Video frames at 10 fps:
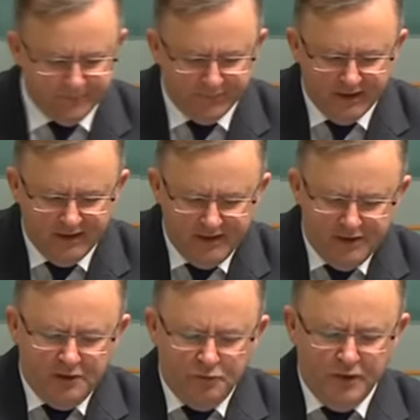Everyone he
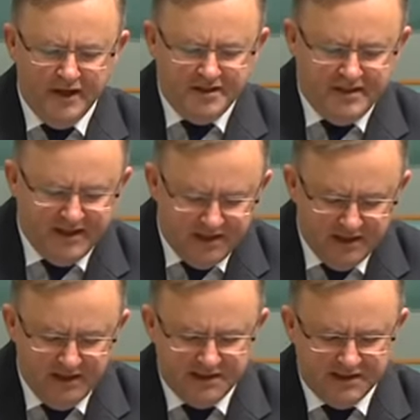ran into.
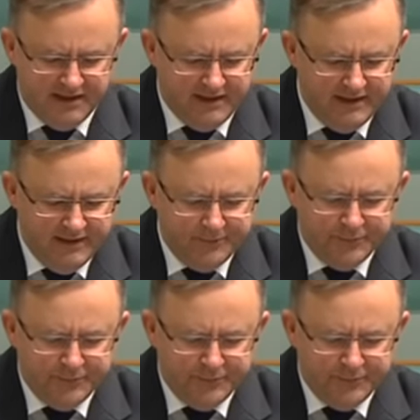Ridiculously,